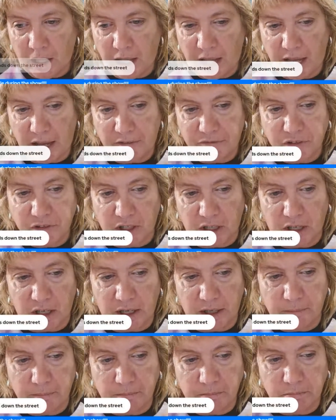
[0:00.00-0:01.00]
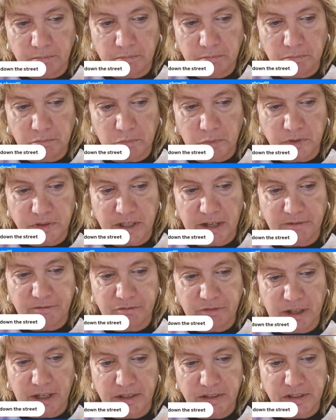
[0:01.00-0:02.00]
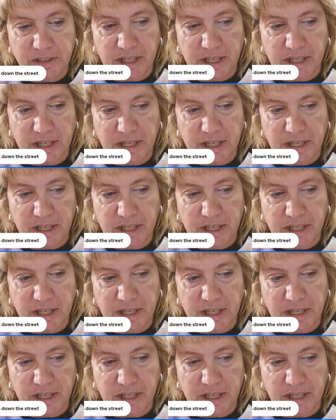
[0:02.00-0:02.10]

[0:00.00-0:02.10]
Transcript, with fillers: Halftime was at friends